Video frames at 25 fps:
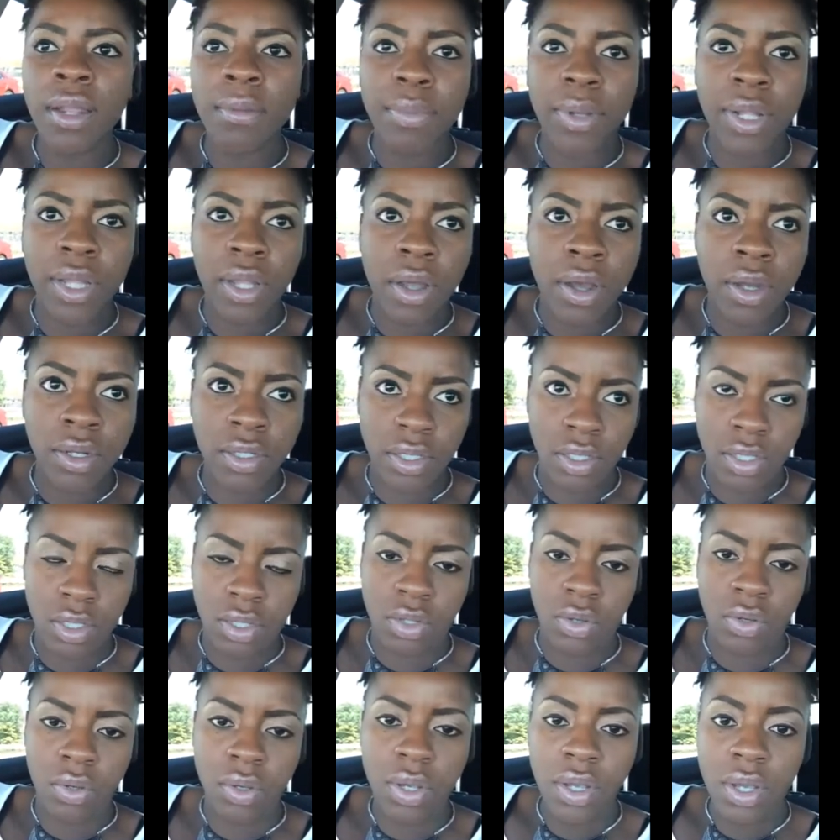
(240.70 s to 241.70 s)
it belongs
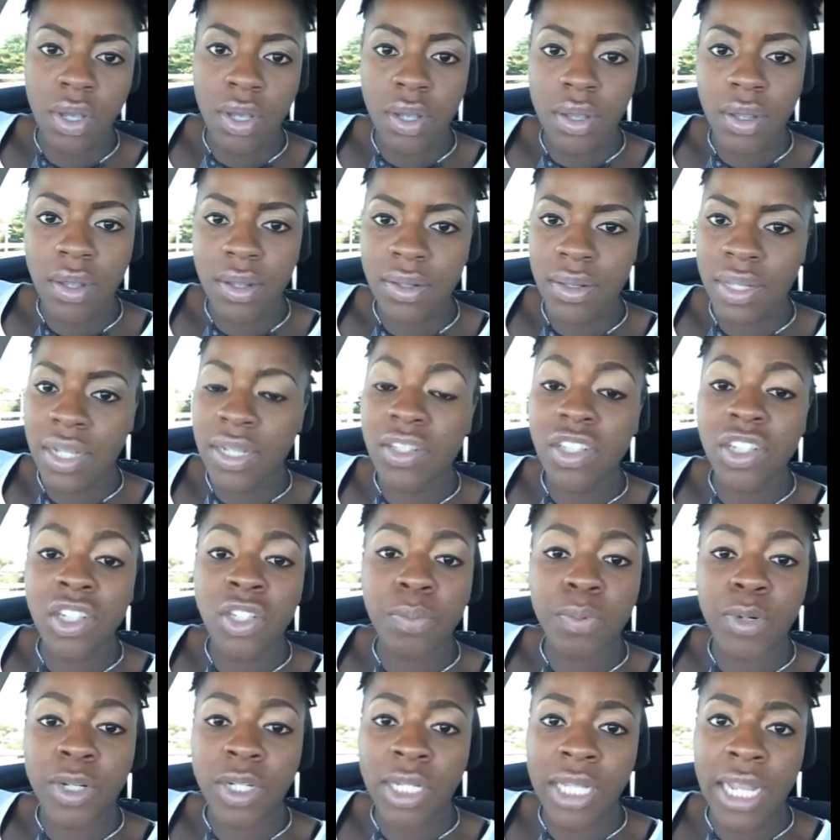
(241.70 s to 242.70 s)
to, this
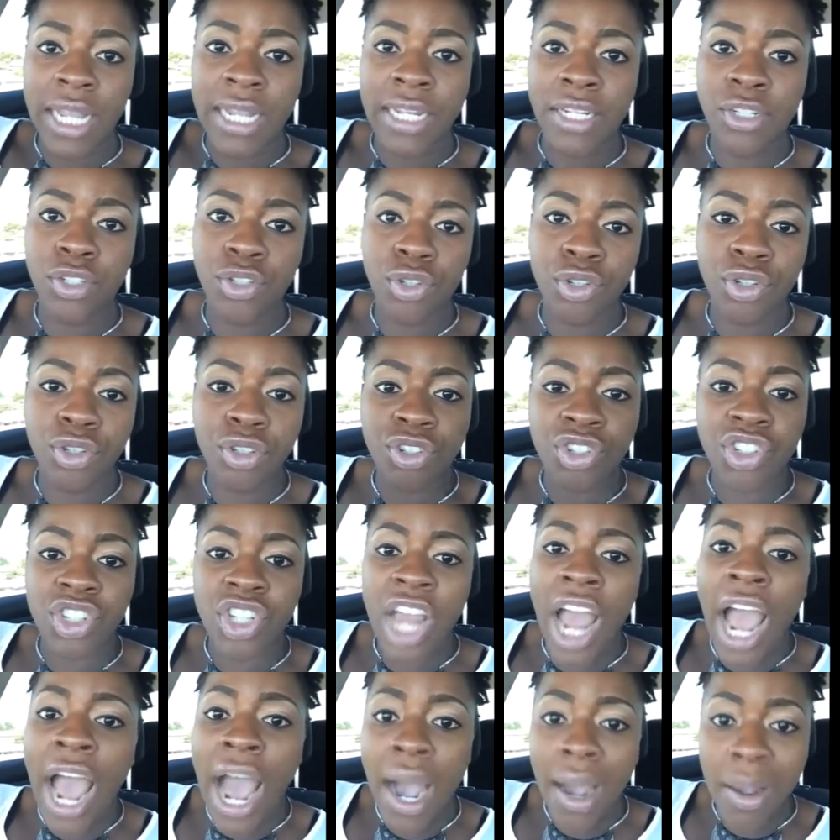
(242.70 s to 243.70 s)
is pertaining to your
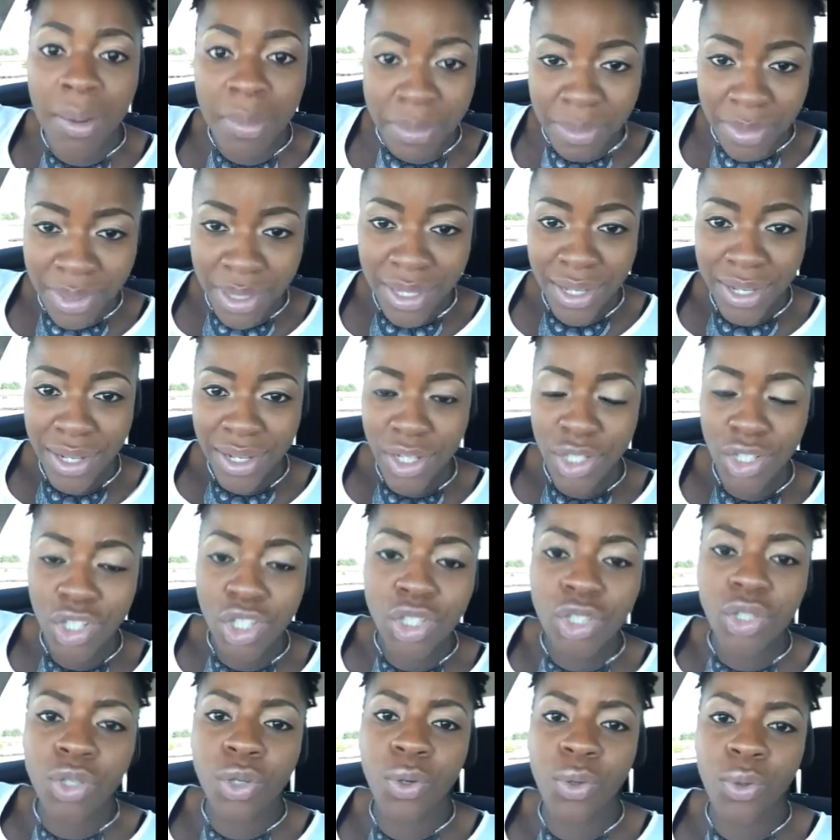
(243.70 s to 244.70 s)
job,
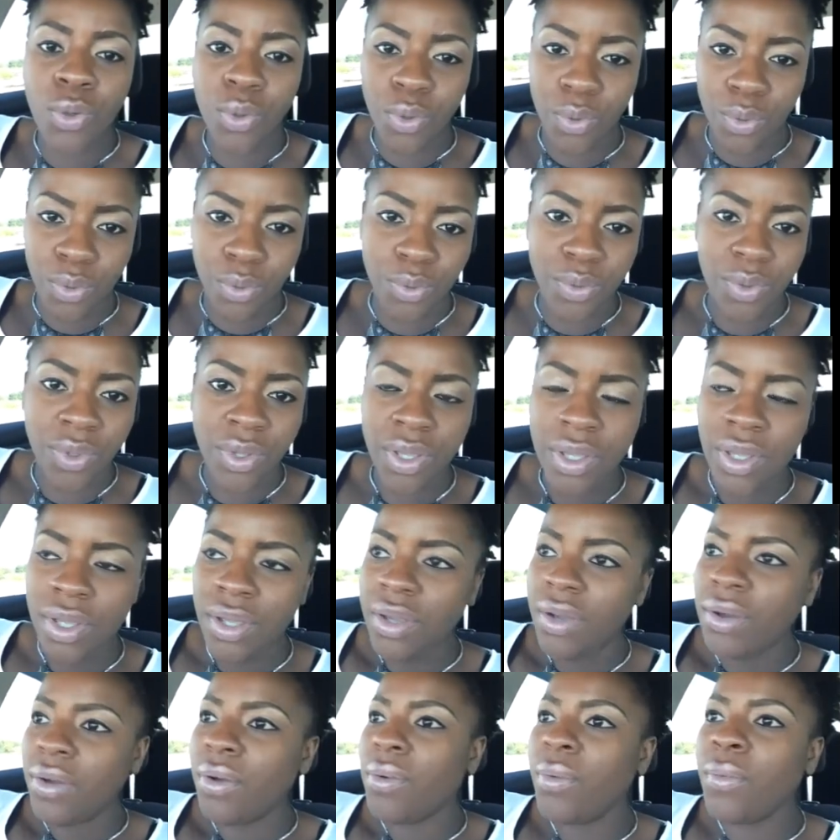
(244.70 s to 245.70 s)
school,
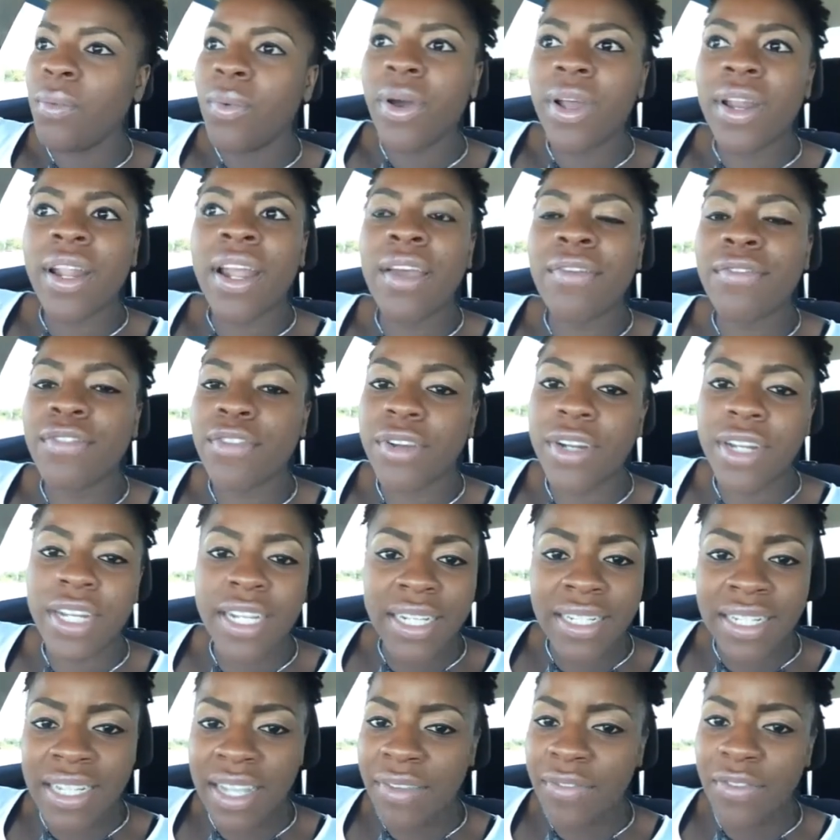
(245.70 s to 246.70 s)
whatever
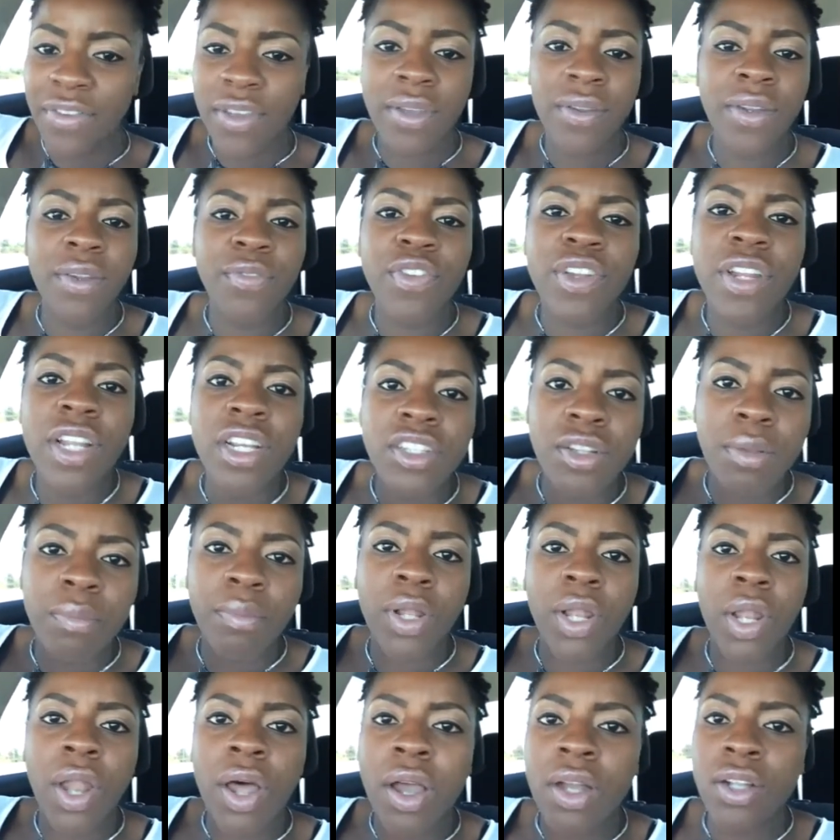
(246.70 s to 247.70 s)
it is, even if it
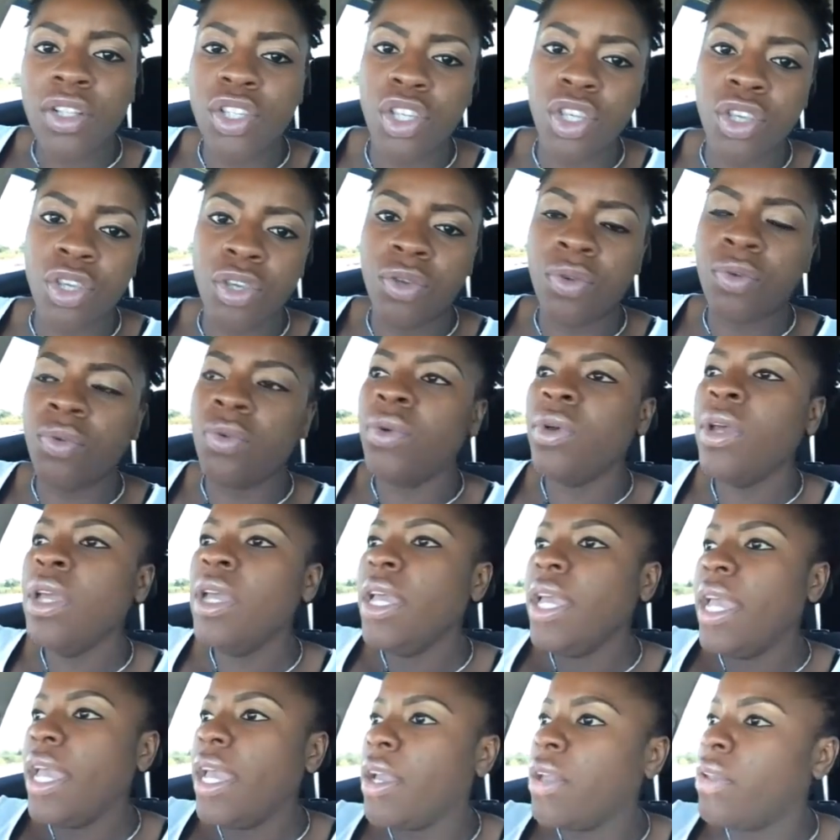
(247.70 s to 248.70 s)
doesn't belong to you
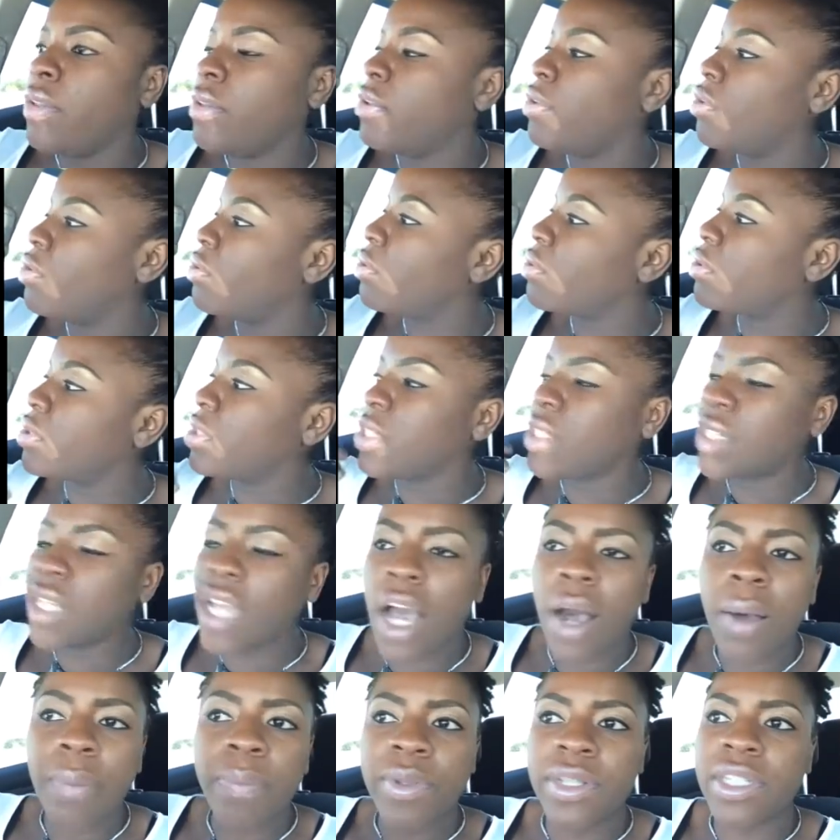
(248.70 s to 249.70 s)
and you're
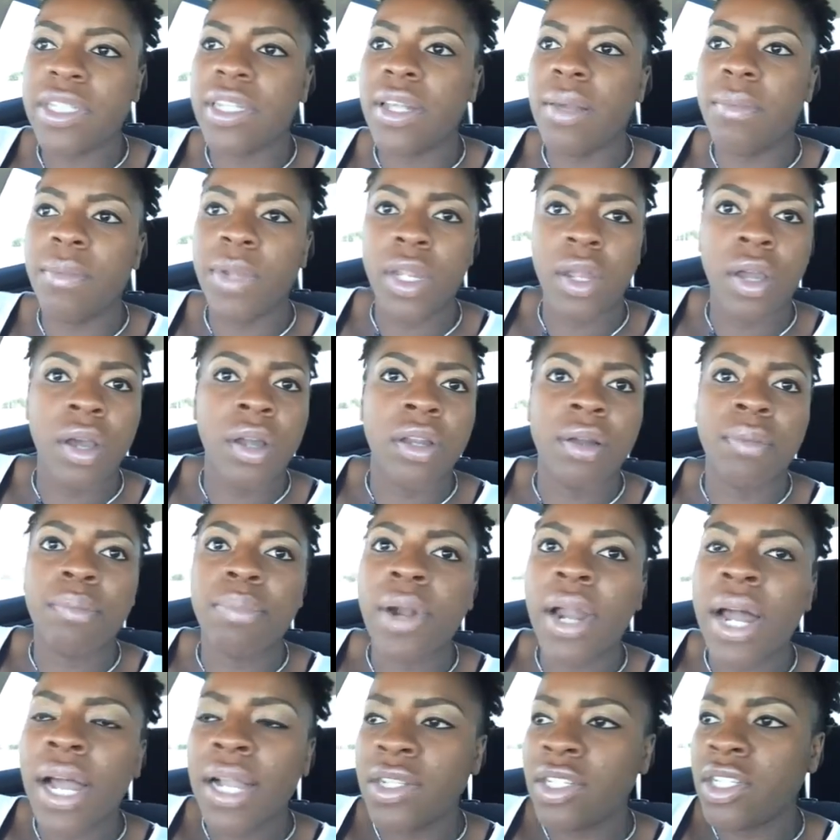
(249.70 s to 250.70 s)
just helping somebody on a
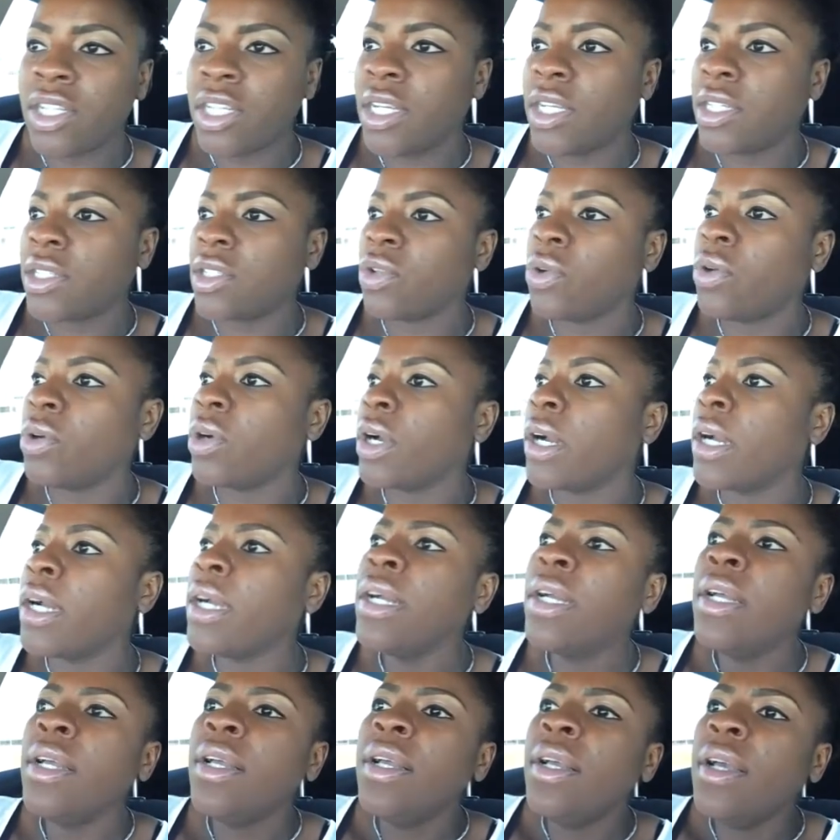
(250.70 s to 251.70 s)
project or